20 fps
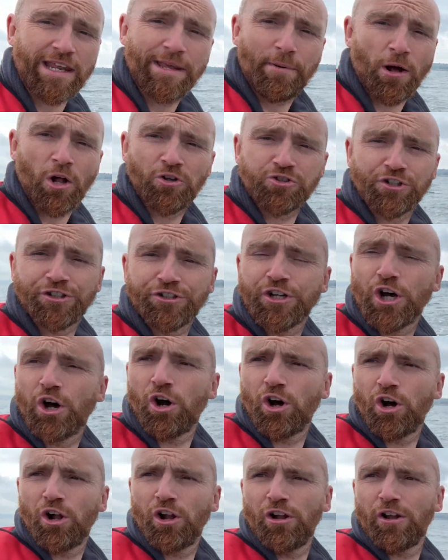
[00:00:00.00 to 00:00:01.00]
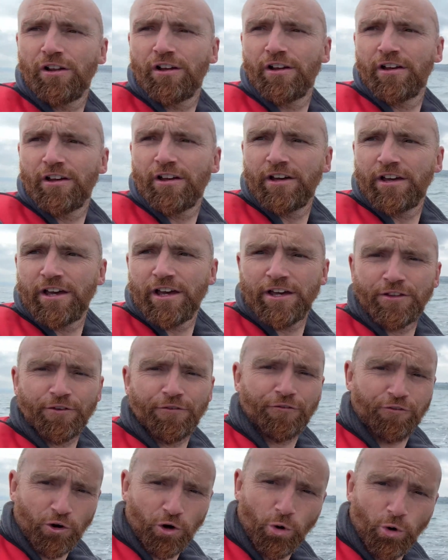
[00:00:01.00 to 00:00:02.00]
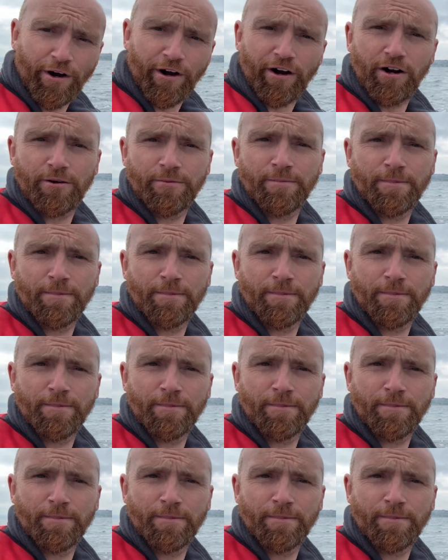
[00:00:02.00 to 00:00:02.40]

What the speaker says: bulging at all in the floor,